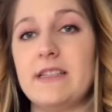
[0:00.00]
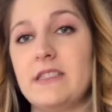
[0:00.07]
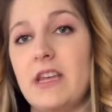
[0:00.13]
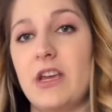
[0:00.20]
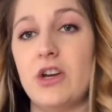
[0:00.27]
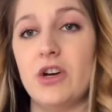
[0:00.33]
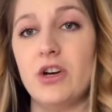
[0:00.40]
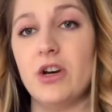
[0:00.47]

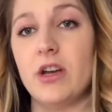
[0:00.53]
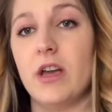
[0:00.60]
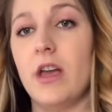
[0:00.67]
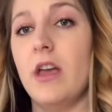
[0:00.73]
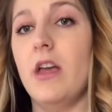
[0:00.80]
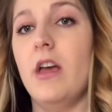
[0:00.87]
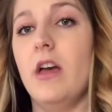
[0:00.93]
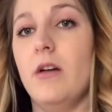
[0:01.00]
cook.
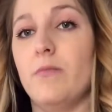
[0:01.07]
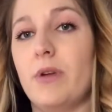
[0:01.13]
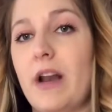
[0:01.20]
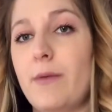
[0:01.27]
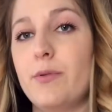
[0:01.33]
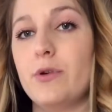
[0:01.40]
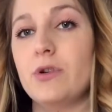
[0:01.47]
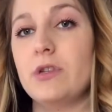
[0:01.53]
But I
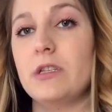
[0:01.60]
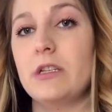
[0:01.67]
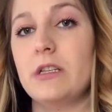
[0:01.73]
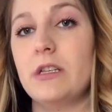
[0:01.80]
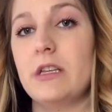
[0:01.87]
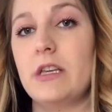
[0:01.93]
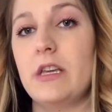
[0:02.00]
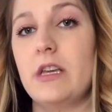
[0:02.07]

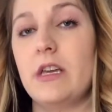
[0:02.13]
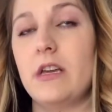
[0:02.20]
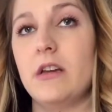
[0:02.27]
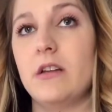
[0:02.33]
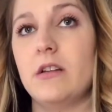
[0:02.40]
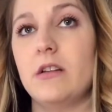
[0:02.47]
personally